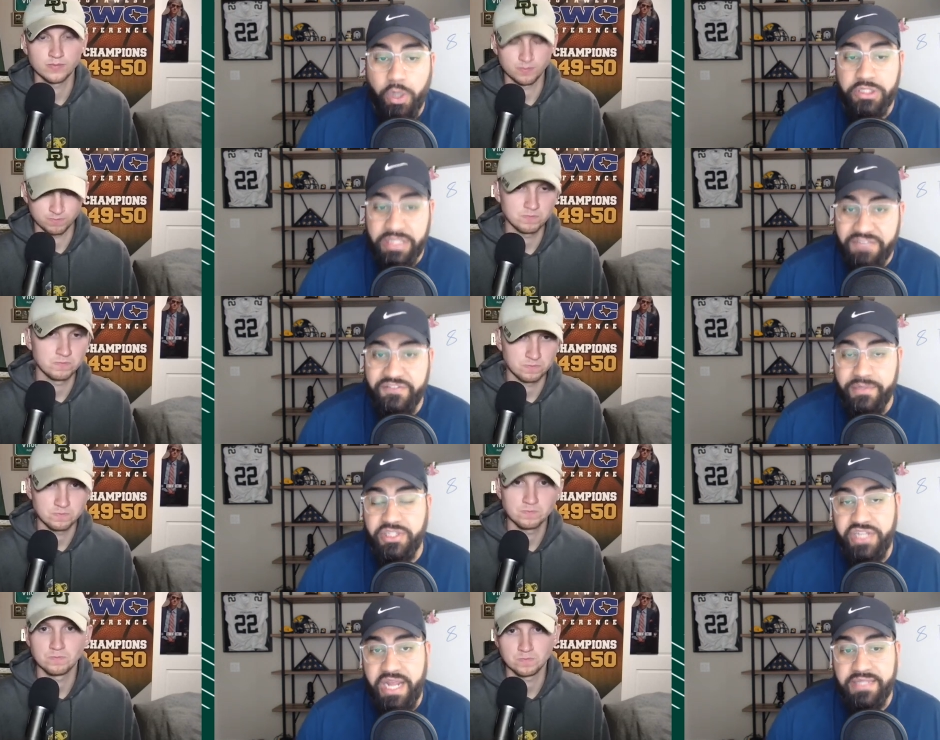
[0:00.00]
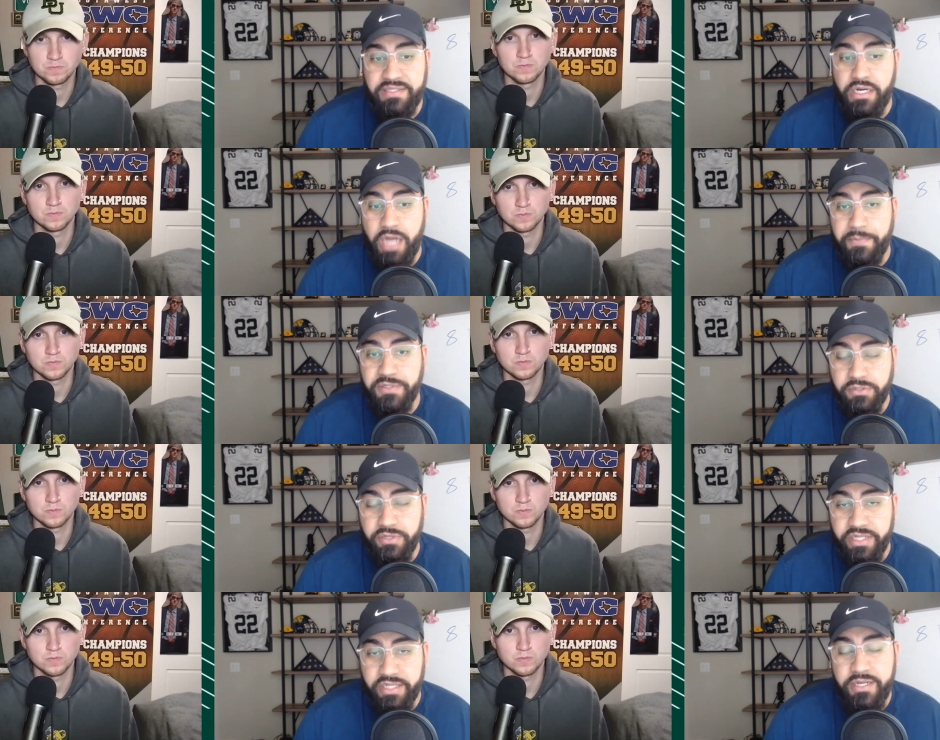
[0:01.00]
Speaker 1: to give him a chance and an
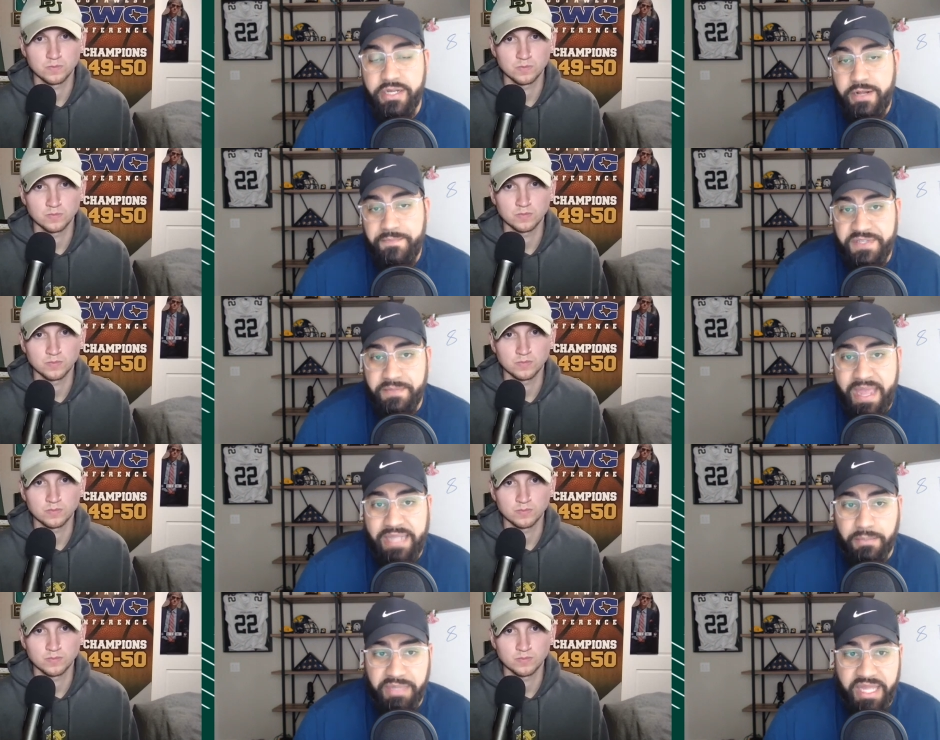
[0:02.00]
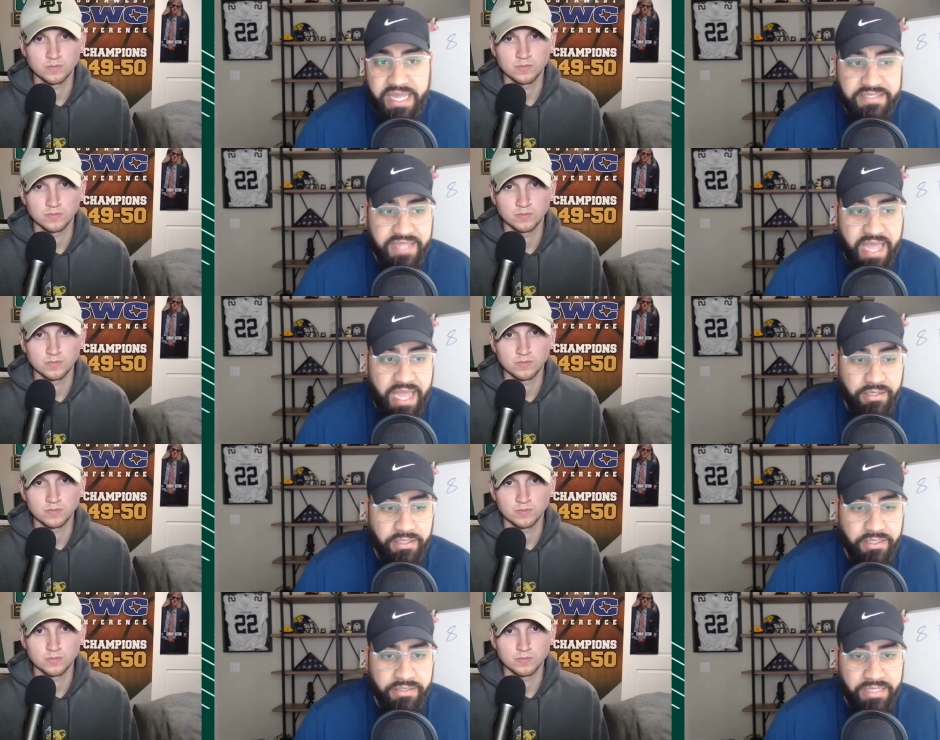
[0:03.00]
opportunity to make the plays that
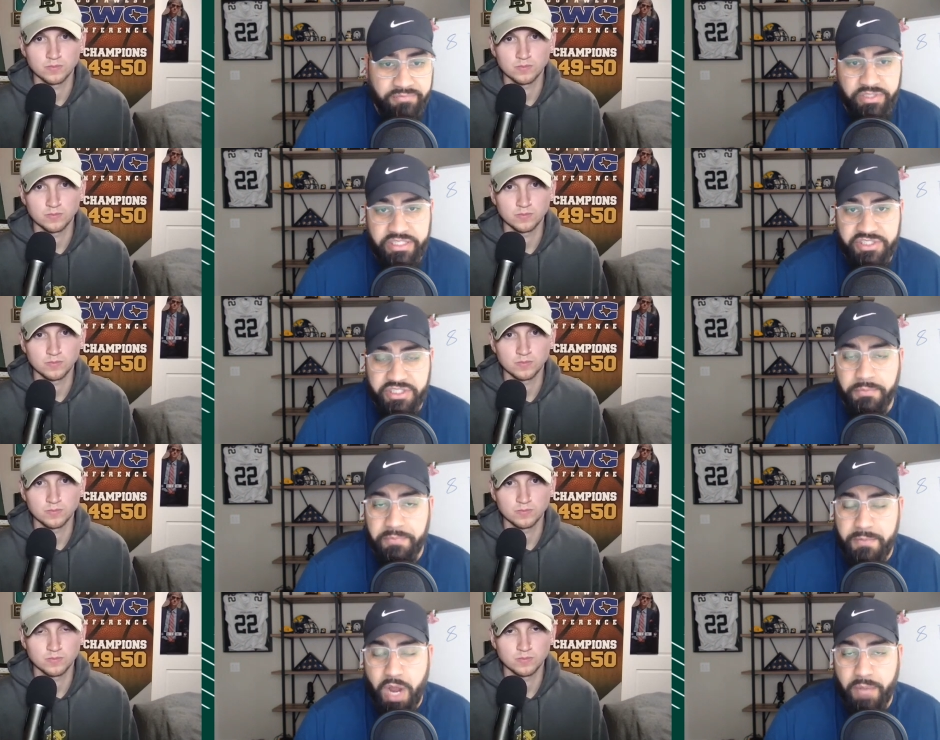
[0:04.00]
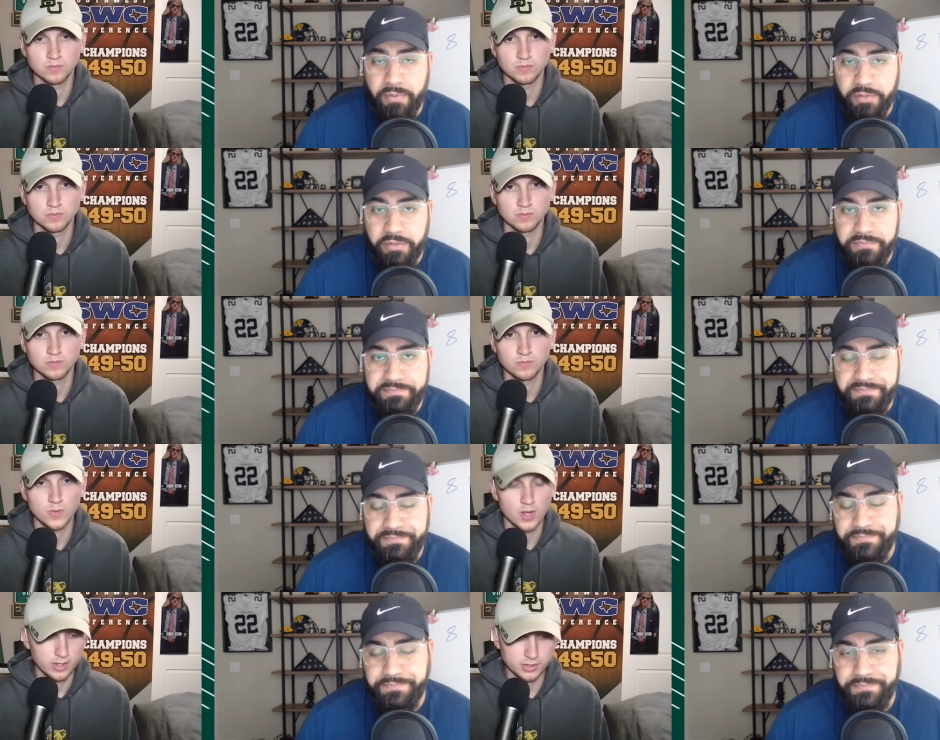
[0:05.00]
uh, that really shouldn't be probable.
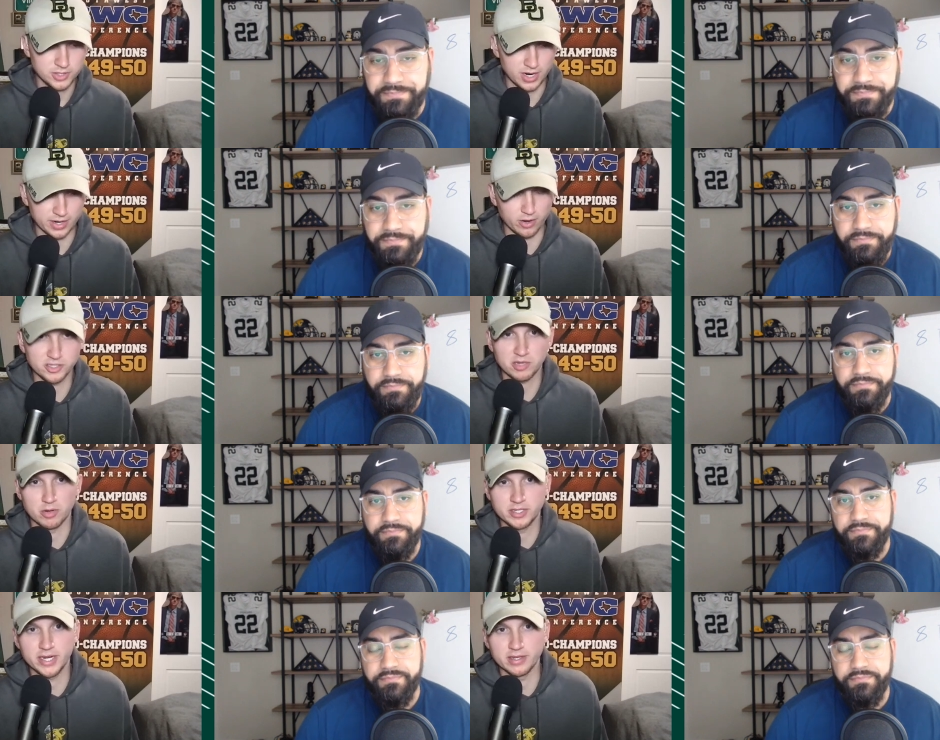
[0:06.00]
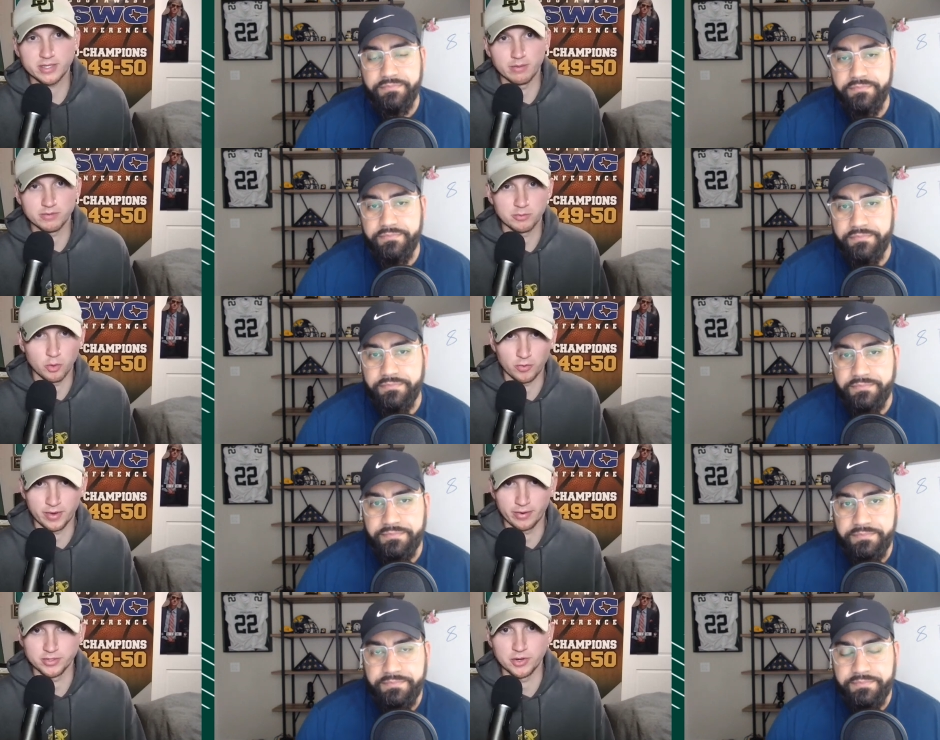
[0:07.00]
Speaker 2: John RJ Martinez comes from Northern
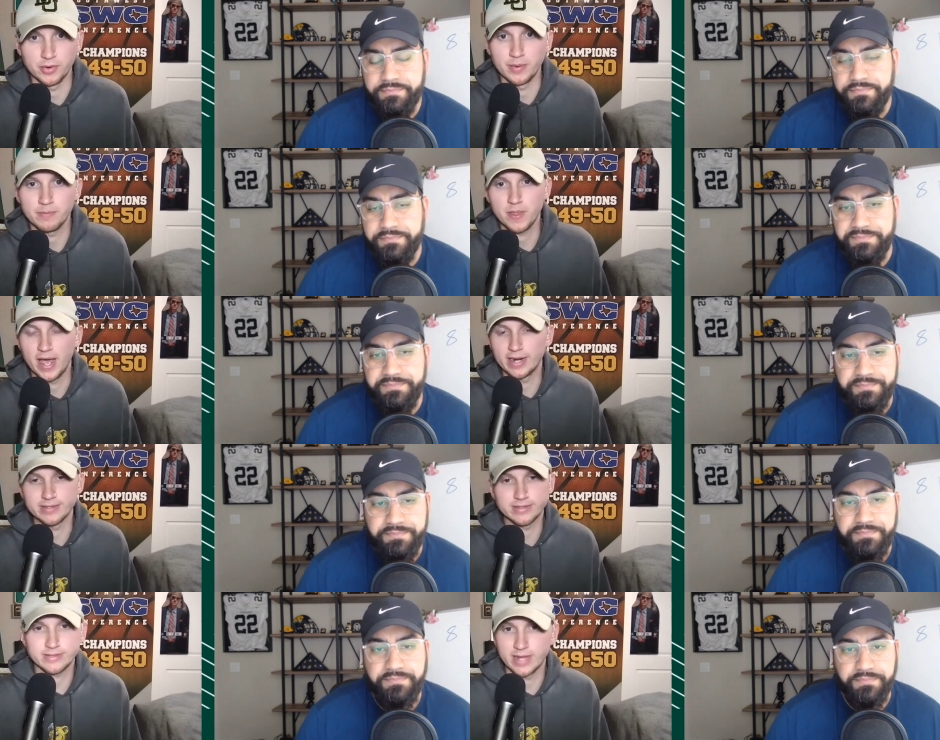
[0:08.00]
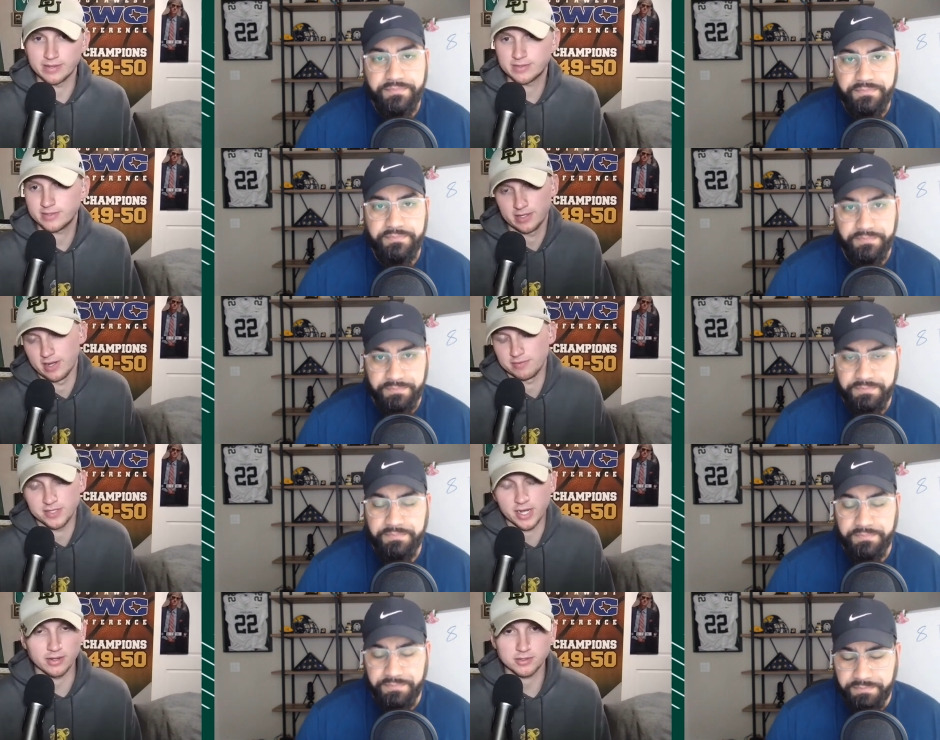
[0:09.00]
Arizona. That is that's it's
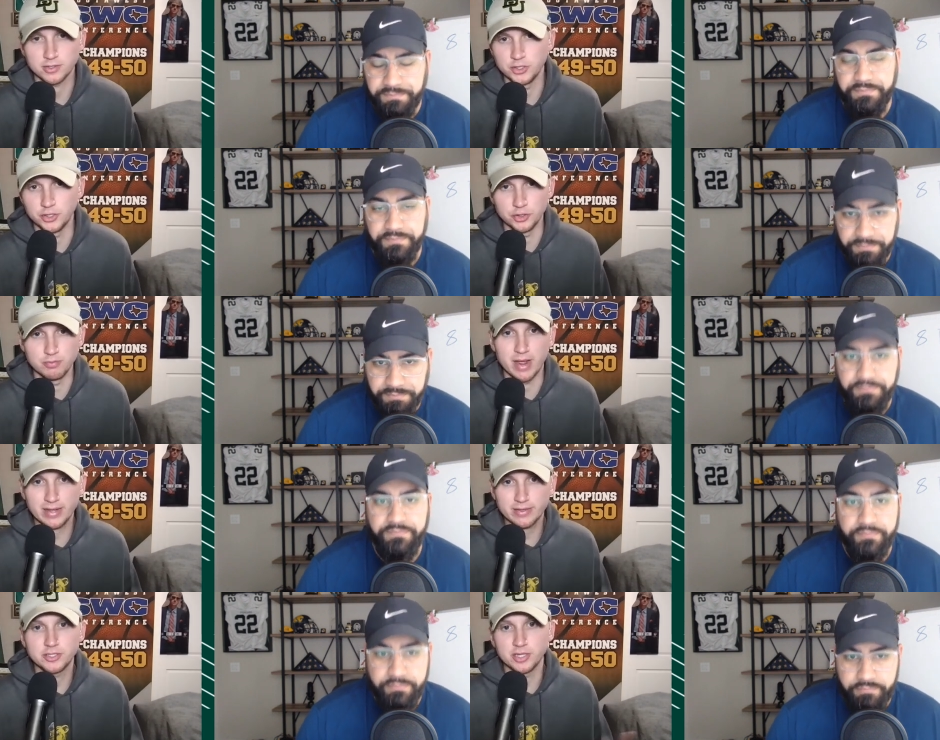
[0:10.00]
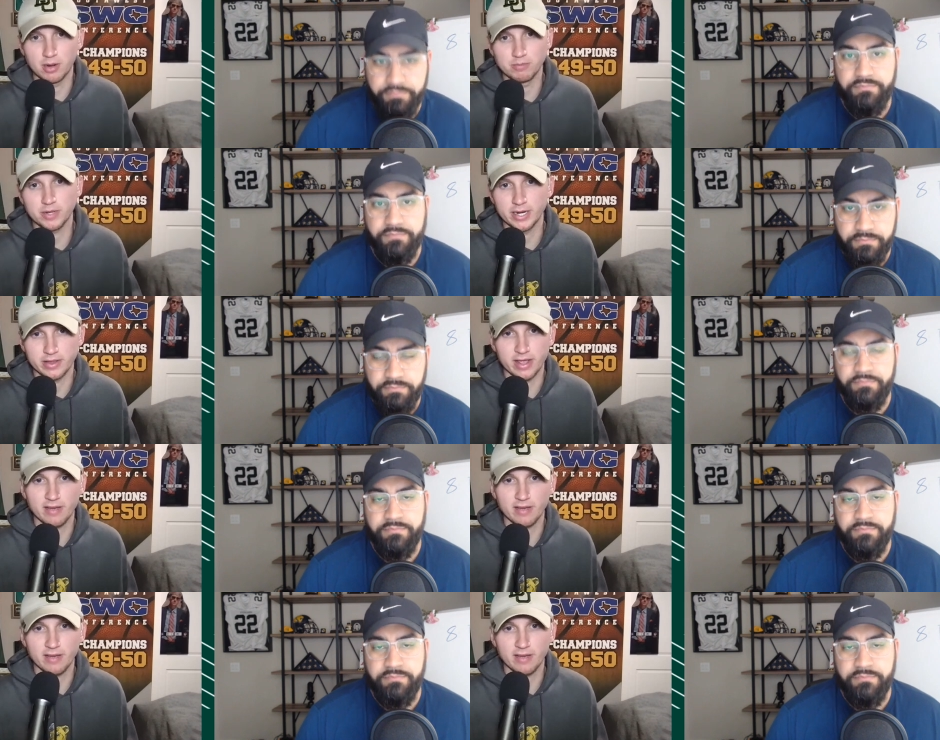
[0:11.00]
FCS. You you make the jump into the